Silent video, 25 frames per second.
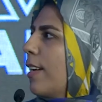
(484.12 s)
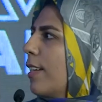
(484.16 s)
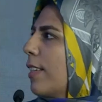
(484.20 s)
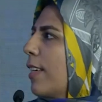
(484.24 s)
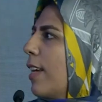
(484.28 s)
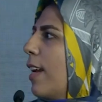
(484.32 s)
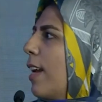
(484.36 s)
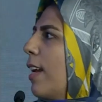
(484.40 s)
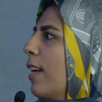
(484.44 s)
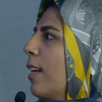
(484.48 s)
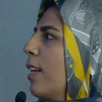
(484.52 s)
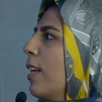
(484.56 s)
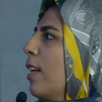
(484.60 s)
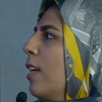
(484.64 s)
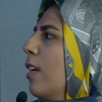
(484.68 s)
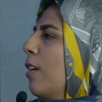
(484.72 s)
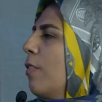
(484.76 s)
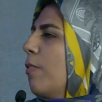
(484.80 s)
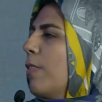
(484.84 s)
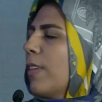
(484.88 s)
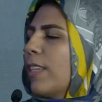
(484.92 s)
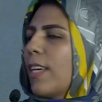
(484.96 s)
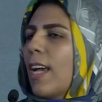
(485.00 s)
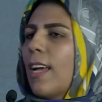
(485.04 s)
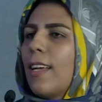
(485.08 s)
care,
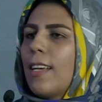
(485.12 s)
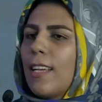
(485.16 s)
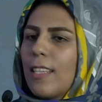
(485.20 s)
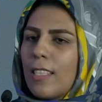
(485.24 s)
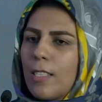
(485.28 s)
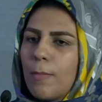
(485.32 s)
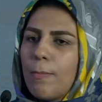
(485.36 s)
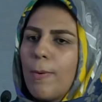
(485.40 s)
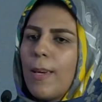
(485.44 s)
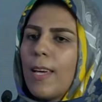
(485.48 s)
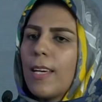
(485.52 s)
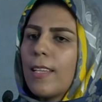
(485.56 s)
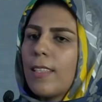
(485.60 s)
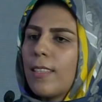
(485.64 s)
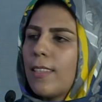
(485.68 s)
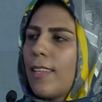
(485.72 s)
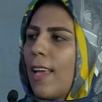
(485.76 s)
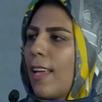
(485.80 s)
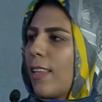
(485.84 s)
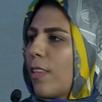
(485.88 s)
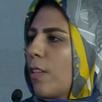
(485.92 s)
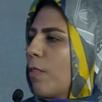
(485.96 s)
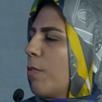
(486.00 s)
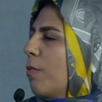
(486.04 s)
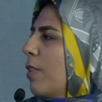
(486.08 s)
we can expect
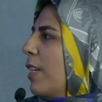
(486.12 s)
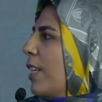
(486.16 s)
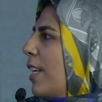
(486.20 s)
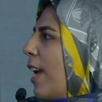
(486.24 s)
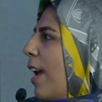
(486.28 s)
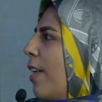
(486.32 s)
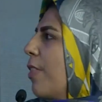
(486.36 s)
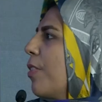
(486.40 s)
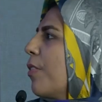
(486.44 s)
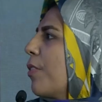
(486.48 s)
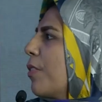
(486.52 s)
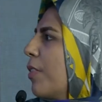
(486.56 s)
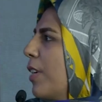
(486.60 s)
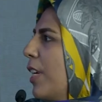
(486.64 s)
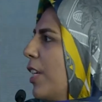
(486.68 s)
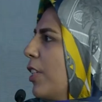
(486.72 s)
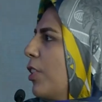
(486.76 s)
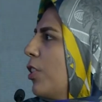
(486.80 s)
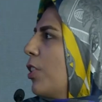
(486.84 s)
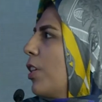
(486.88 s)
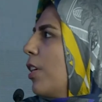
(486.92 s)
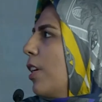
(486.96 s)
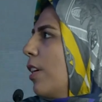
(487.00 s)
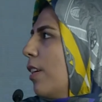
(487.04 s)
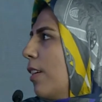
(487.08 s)
that we can
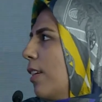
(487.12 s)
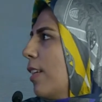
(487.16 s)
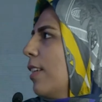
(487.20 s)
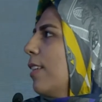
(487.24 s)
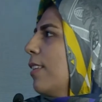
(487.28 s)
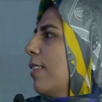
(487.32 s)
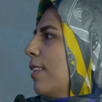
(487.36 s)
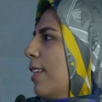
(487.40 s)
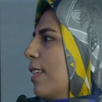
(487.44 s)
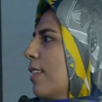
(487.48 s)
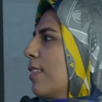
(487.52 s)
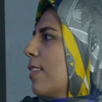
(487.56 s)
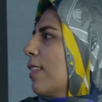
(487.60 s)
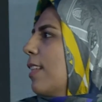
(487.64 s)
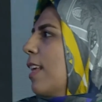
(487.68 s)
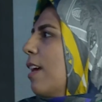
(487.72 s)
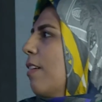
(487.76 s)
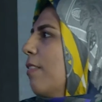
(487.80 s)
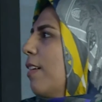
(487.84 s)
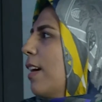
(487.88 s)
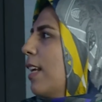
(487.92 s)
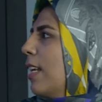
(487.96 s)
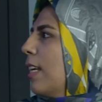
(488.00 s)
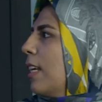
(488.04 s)
reach in this level.